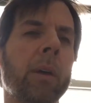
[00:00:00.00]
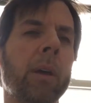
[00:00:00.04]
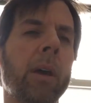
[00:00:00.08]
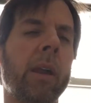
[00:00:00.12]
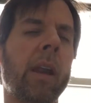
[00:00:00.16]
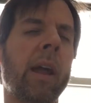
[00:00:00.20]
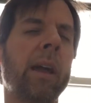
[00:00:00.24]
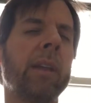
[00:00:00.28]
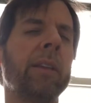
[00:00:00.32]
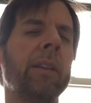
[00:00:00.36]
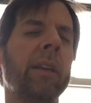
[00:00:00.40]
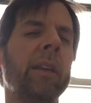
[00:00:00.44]

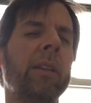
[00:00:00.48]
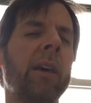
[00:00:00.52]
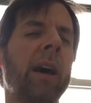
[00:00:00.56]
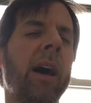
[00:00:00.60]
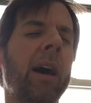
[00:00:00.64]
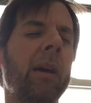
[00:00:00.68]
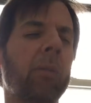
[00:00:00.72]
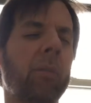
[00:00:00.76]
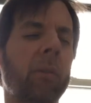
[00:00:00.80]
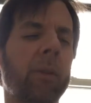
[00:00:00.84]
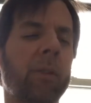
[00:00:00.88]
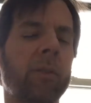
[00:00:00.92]
and I did
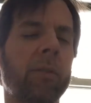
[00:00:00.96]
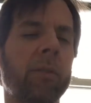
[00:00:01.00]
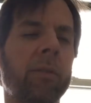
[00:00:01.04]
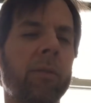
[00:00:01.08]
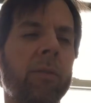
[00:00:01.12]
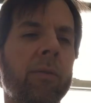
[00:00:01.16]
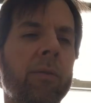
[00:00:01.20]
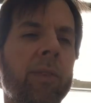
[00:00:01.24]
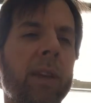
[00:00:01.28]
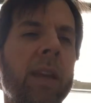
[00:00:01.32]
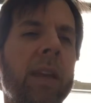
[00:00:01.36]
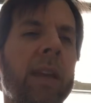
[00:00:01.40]
that with
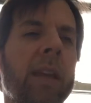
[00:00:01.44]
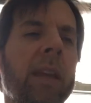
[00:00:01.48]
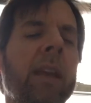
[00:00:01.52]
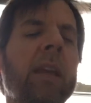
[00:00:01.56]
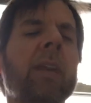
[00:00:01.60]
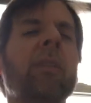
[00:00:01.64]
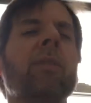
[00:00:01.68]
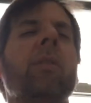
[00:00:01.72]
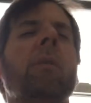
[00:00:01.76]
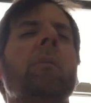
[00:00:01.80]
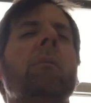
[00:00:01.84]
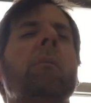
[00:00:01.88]

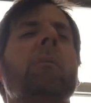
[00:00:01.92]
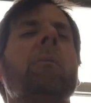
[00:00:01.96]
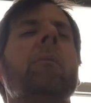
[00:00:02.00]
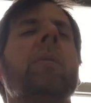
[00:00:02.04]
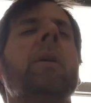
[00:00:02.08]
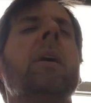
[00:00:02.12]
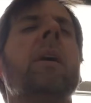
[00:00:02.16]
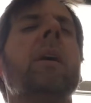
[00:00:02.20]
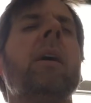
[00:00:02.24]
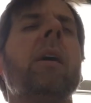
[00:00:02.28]
veganism.